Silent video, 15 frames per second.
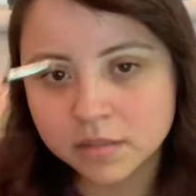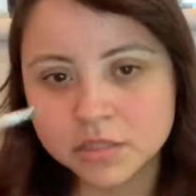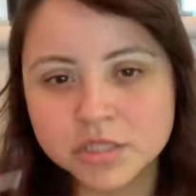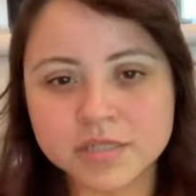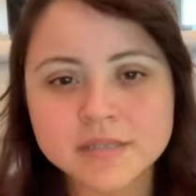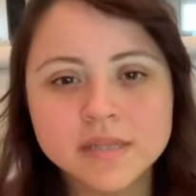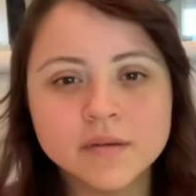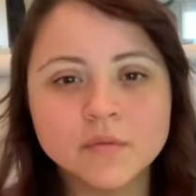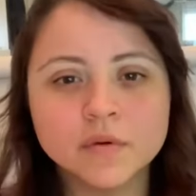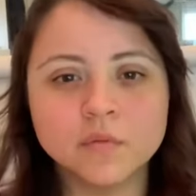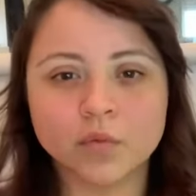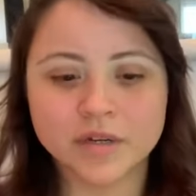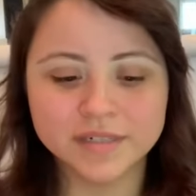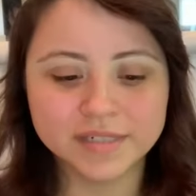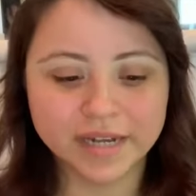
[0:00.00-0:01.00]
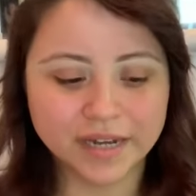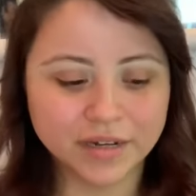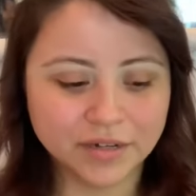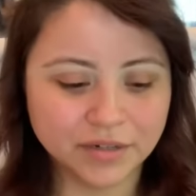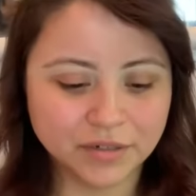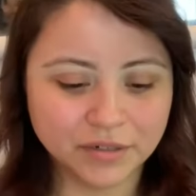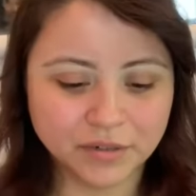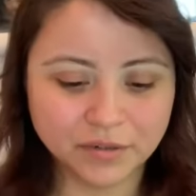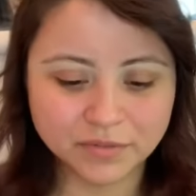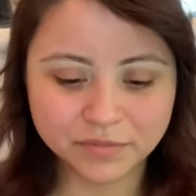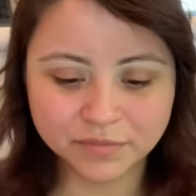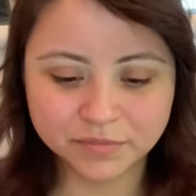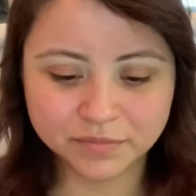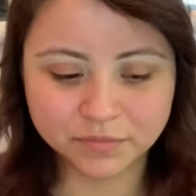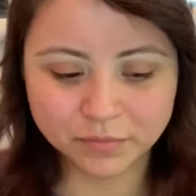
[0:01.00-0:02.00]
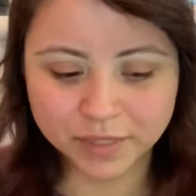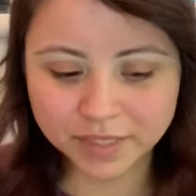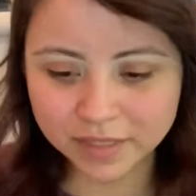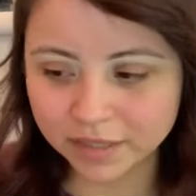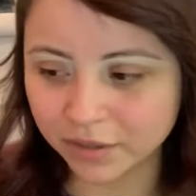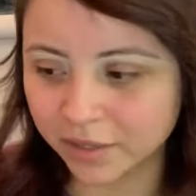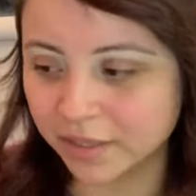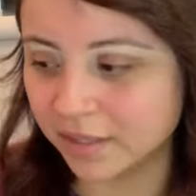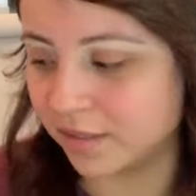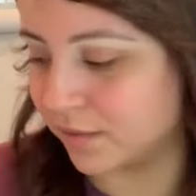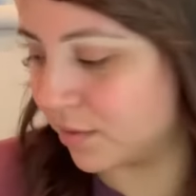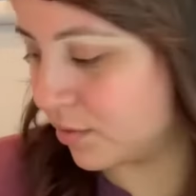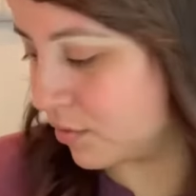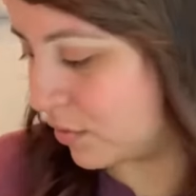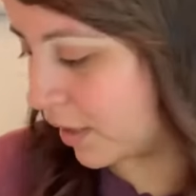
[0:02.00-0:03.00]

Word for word: just like when we're tired, you know, we get cranky too,